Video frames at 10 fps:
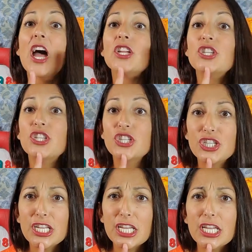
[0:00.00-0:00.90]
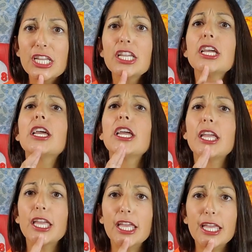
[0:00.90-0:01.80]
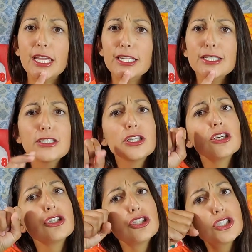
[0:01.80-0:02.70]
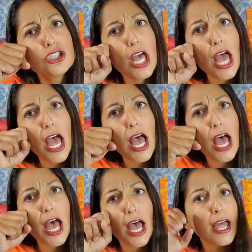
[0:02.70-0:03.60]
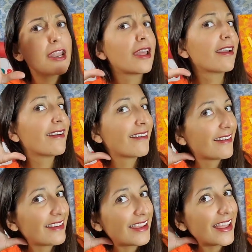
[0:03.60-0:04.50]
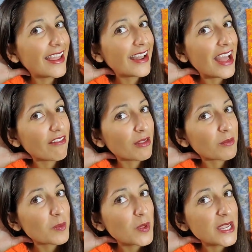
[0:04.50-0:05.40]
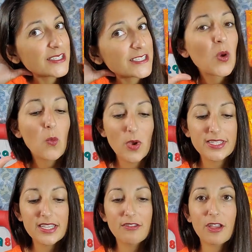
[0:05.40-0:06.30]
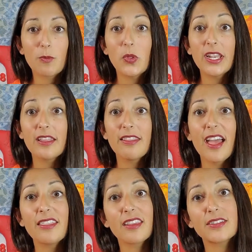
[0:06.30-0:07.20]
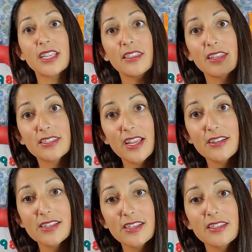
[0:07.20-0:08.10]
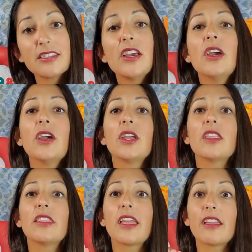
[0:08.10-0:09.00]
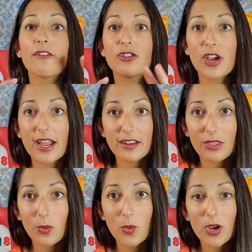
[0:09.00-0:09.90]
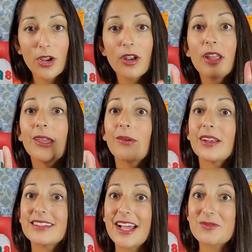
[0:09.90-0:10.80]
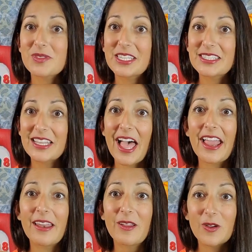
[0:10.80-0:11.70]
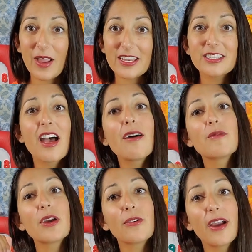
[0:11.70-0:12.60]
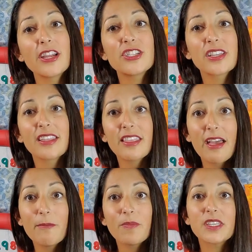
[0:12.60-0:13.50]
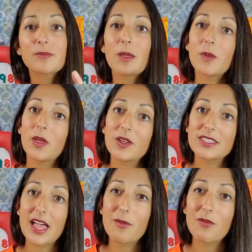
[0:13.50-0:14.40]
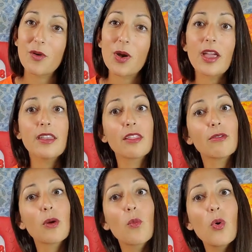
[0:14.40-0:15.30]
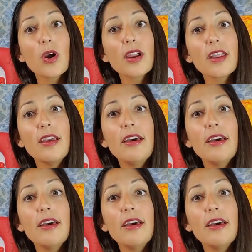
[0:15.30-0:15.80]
She is sad. And have them repeat. Once they've completed that, they've said the sentence, they've dragged the word, you are done with this slide. Great job, congratulate them. This might be a good time for another reward.